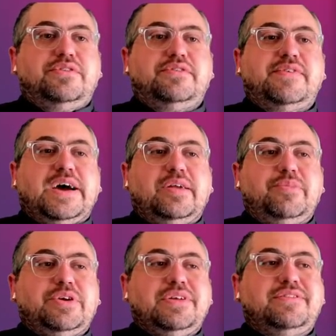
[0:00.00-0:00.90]
So this is
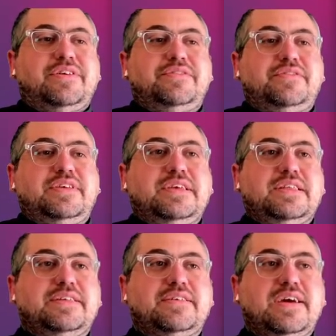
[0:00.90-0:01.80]
fine, but you can start to
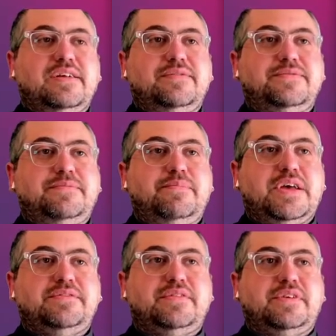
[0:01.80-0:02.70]
see that it's kind of
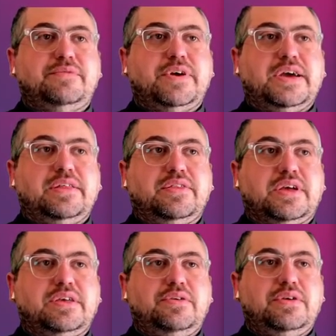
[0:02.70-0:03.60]
messy,
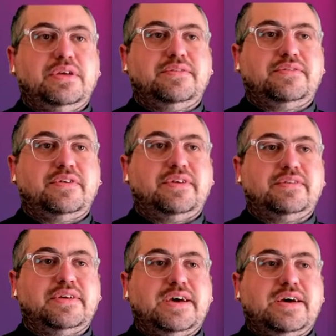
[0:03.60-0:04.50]
right? Like it's
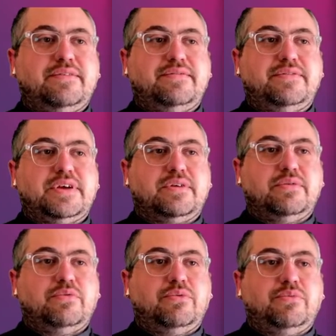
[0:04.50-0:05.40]
starting to have
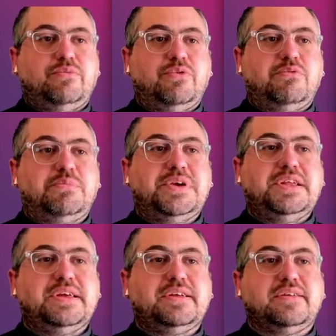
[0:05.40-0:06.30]
like we're
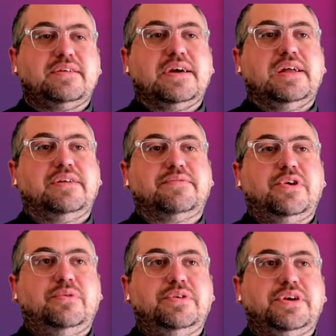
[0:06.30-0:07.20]
repeating
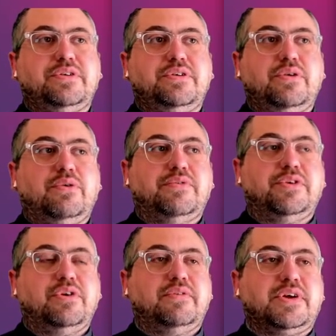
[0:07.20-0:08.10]
kind of code here
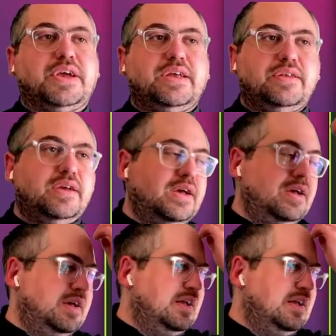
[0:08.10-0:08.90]
over and over again.